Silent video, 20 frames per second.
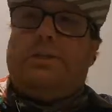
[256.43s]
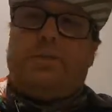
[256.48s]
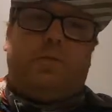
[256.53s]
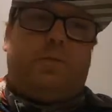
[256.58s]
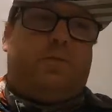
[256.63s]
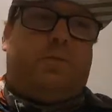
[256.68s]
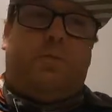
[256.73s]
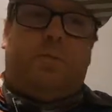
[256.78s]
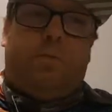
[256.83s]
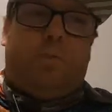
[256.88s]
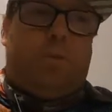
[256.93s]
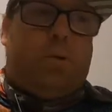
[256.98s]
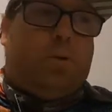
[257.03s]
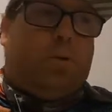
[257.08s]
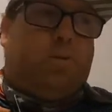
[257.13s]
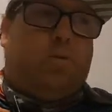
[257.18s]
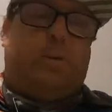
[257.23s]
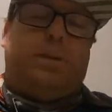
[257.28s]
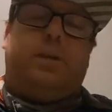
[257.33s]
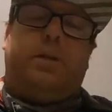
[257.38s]
Just
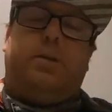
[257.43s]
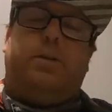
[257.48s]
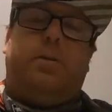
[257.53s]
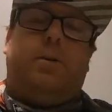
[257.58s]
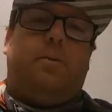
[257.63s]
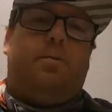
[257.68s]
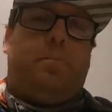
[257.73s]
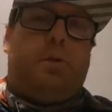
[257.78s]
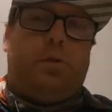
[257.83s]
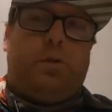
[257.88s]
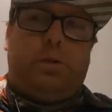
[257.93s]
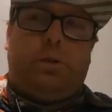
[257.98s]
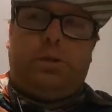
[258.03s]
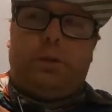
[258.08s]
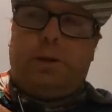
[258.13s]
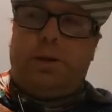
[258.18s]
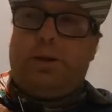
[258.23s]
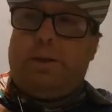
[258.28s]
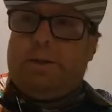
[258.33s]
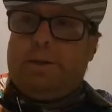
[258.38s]
put them in a bullet in
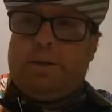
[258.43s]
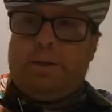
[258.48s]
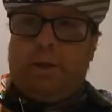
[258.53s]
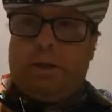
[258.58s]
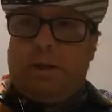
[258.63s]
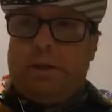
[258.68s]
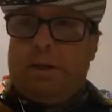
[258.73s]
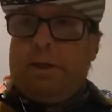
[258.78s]
their head.